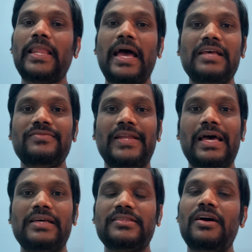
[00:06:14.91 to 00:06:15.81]
as well
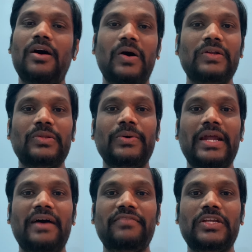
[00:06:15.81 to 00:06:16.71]
as
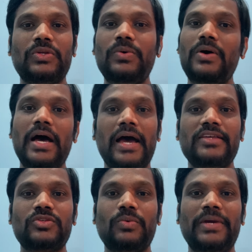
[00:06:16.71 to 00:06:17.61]
orthographic to
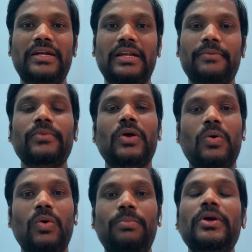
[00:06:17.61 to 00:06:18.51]
isometric.
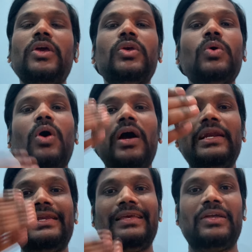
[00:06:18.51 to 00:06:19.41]
Hope you all
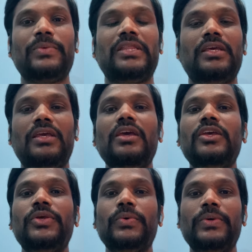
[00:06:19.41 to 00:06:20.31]
clear with the
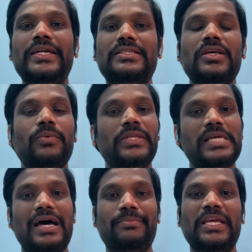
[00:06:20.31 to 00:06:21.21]
units which
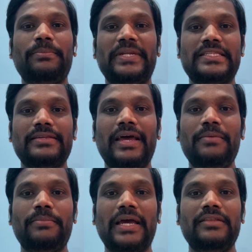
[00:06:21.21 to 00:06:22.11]
are being
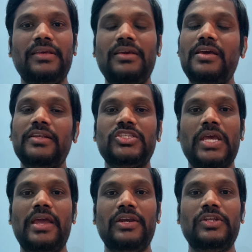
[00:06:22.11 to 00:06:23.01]
prescribed by the
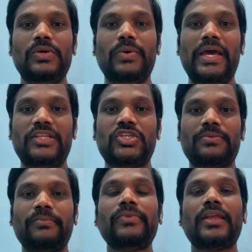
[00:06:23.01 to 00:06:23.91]
JNTUH.
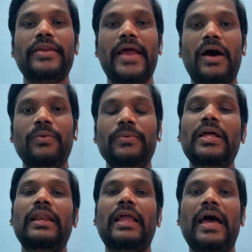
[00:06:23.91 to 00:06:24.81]
Now,
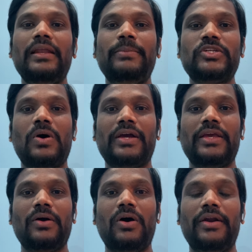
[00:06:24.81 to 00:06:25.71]
I'll be
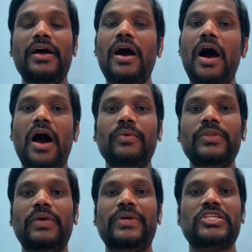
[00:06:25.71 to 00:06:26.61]
talking on how the
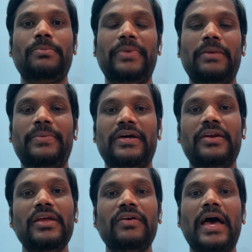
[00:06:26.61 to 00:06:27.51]
question paper
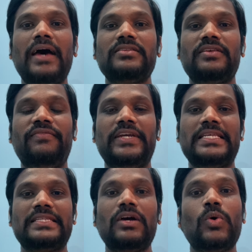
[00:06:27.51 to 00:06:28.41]
as if it
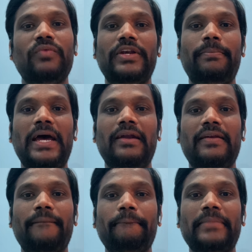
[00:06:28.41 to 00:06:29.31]
is a COVID pattern.
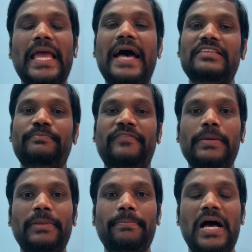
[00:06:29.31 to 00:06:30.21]
As from
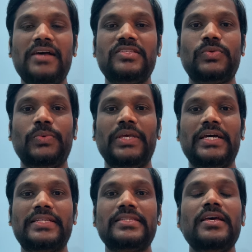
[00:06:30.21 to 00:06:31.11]
the past 2
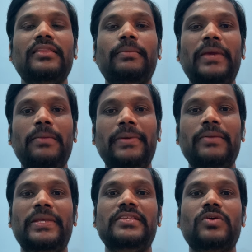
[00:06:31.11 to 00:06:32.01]
years, the paper
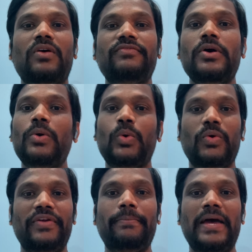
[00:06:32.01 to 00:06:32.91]
is of
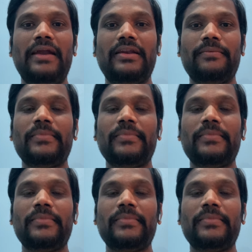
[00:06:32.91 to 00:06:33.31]
COVID pattern.